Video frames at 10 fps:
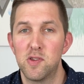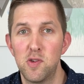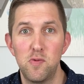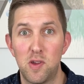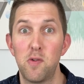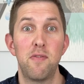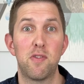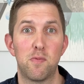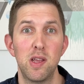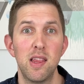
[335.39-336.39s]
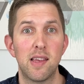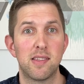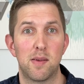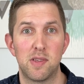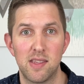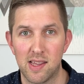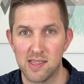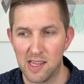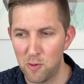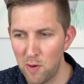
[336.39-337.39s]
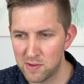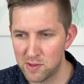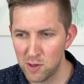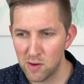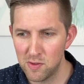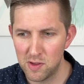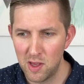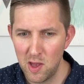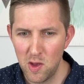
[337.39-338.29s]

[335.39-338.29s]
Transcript: who don't even realize I'm dyslexic, who have struggled